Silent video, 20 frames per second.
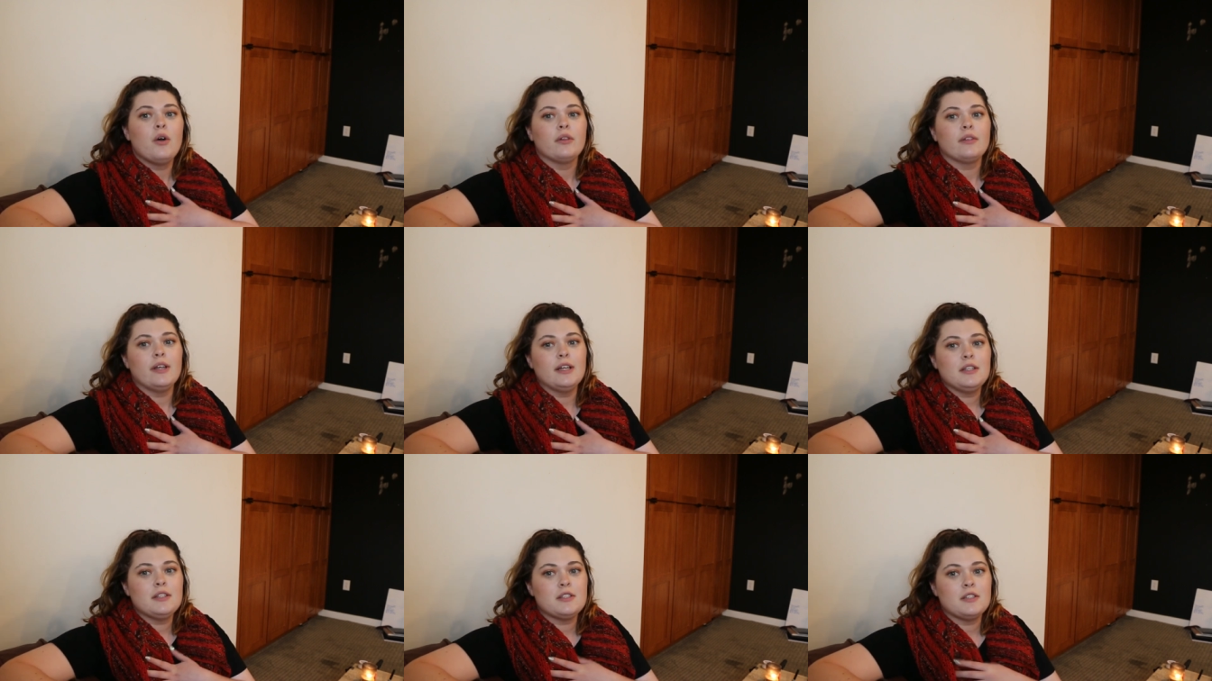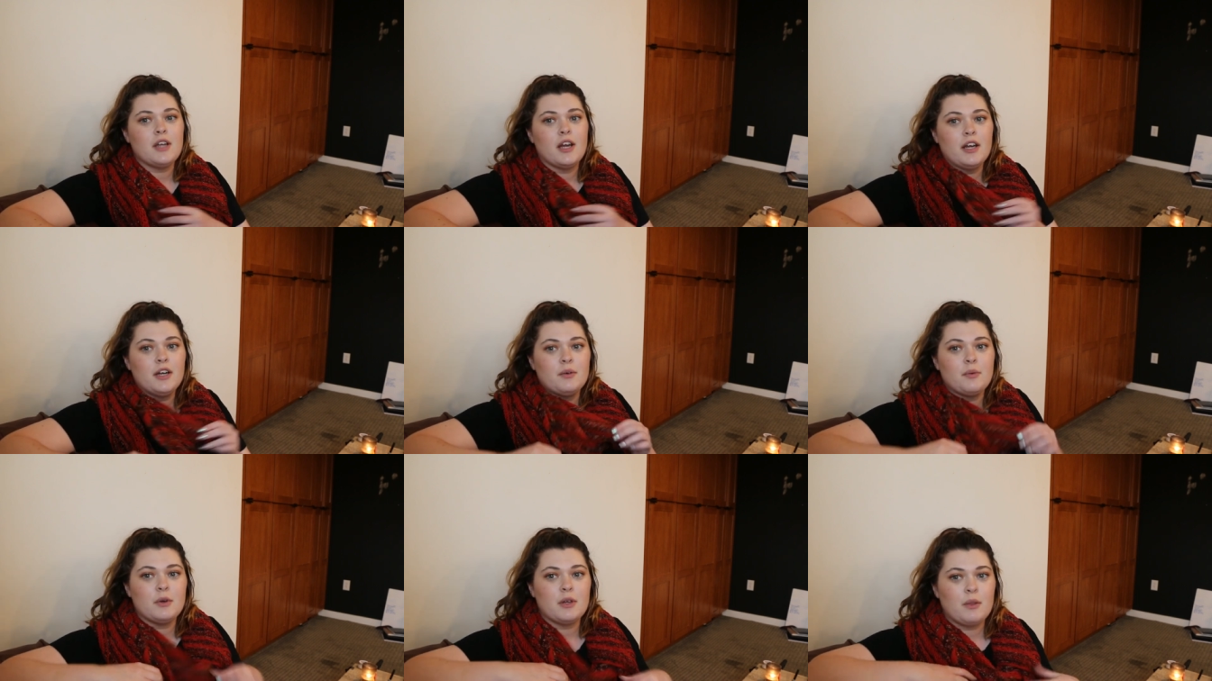let's
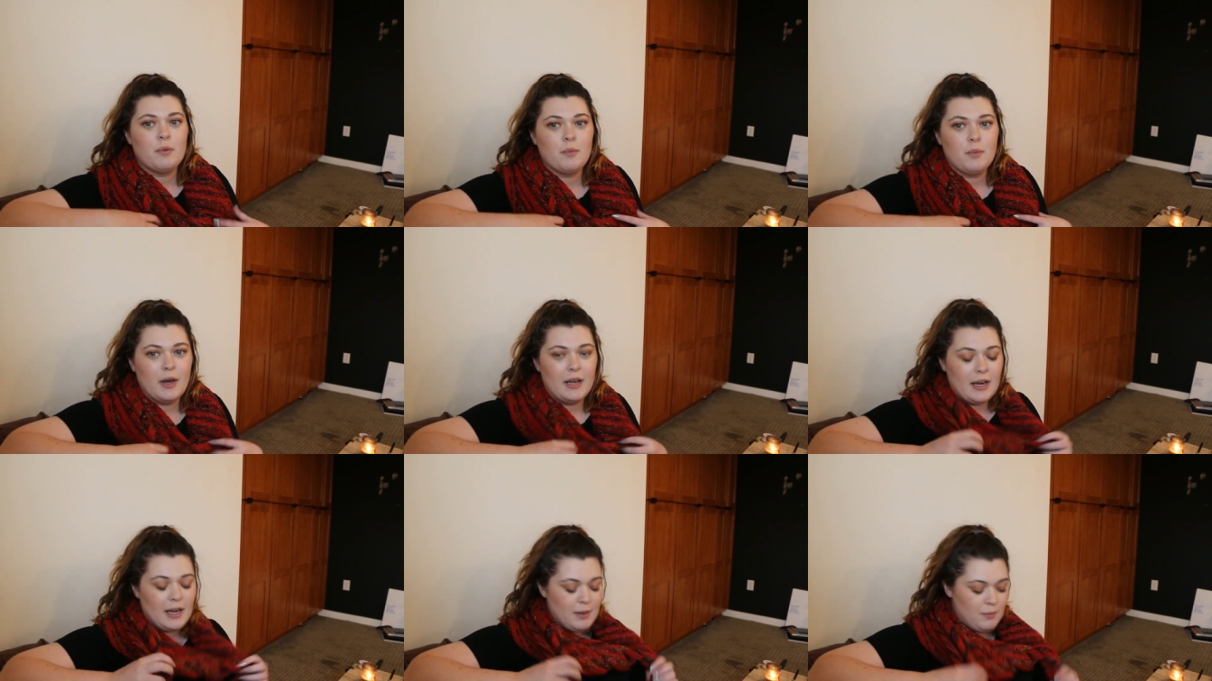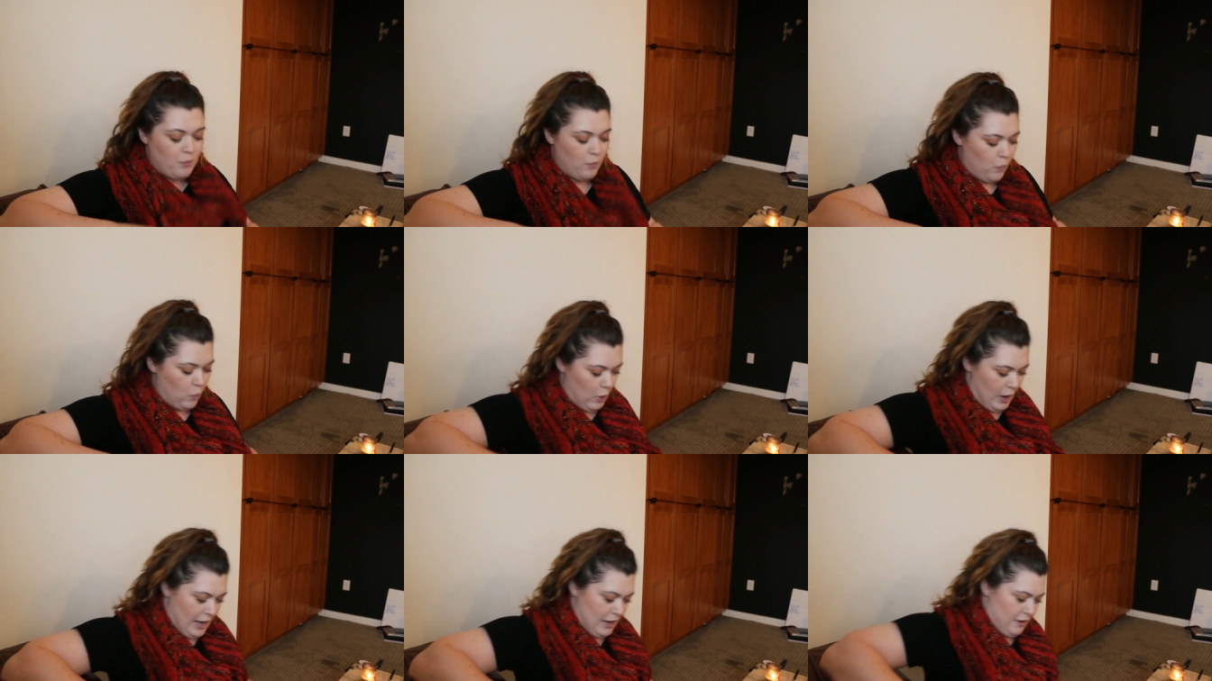start with what
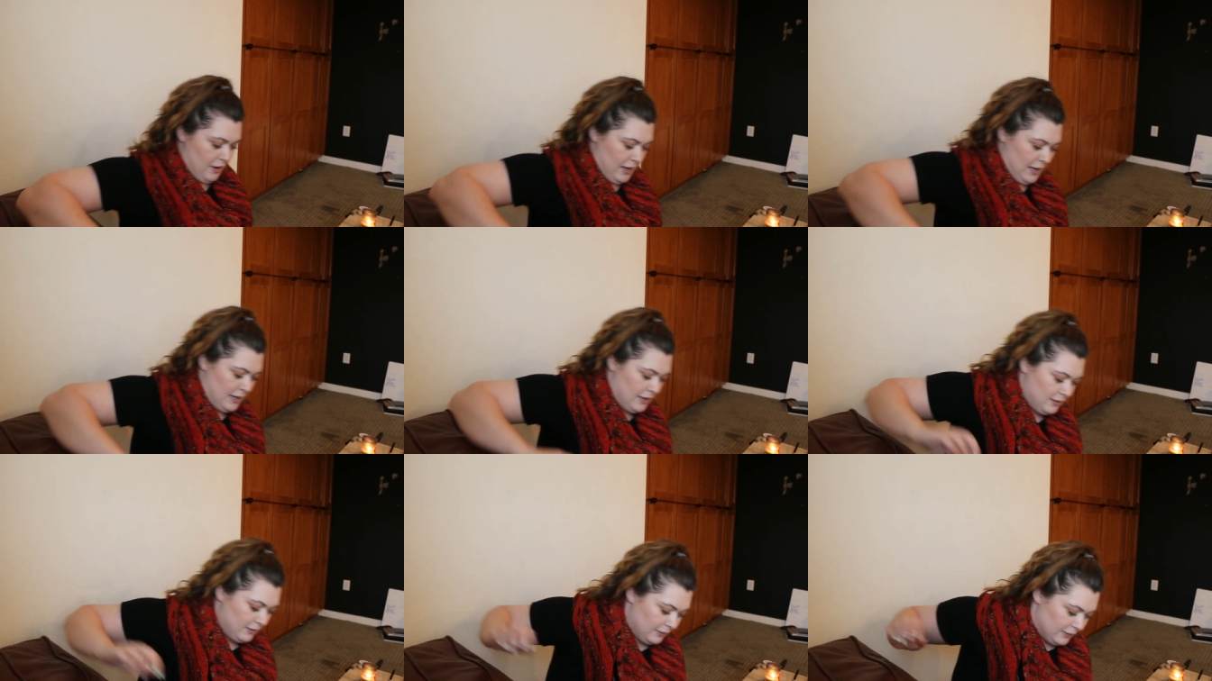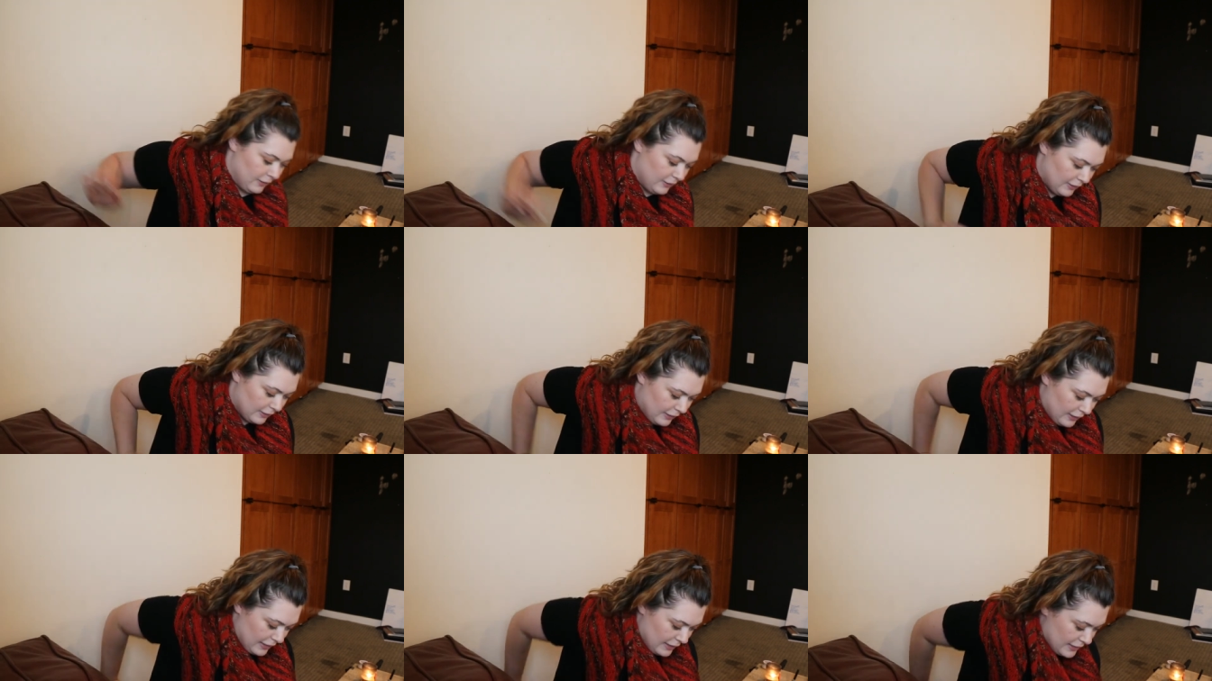I'm wearing.
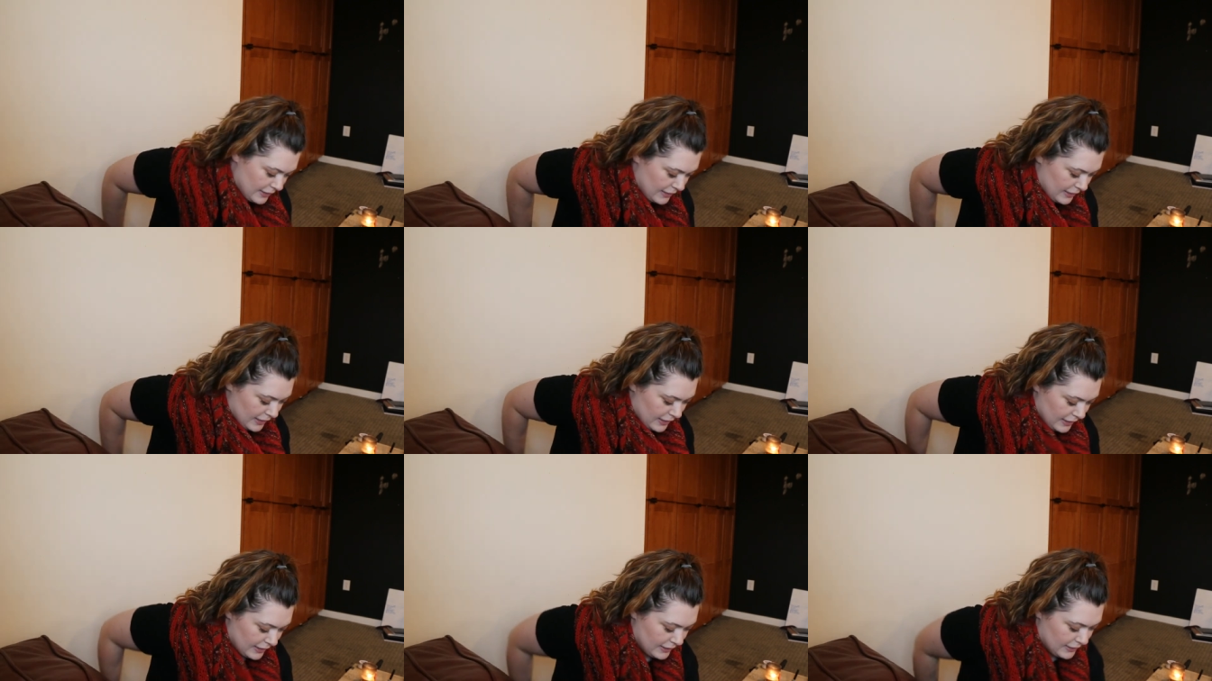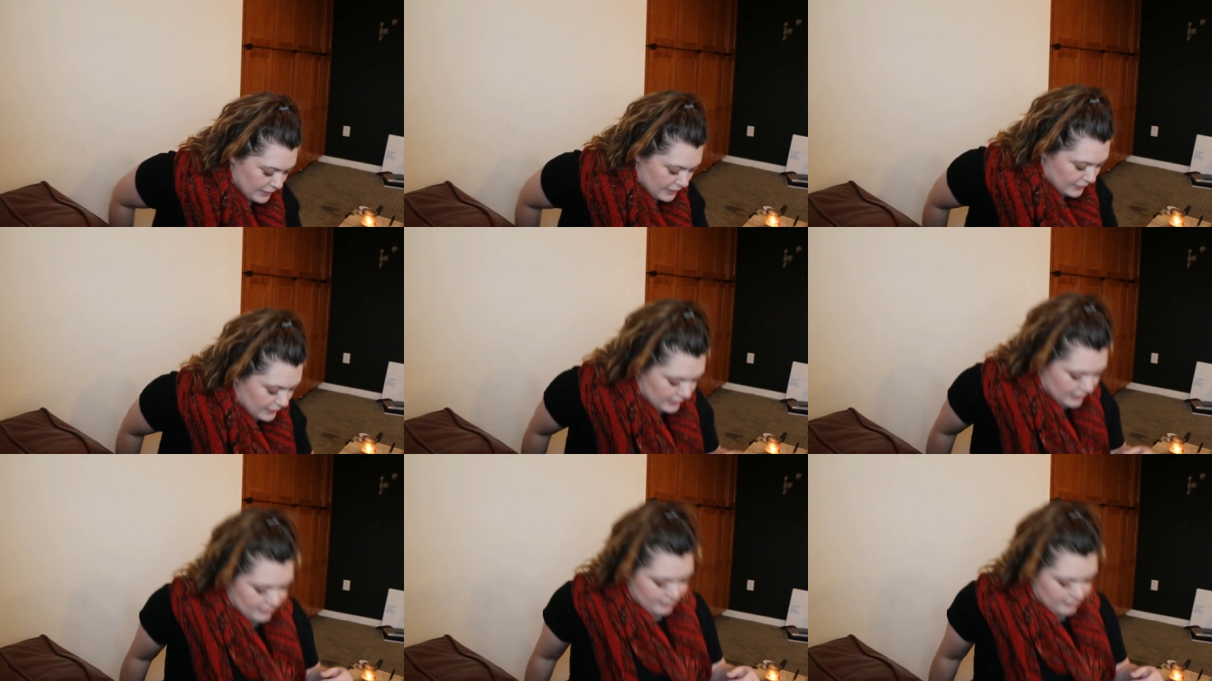This is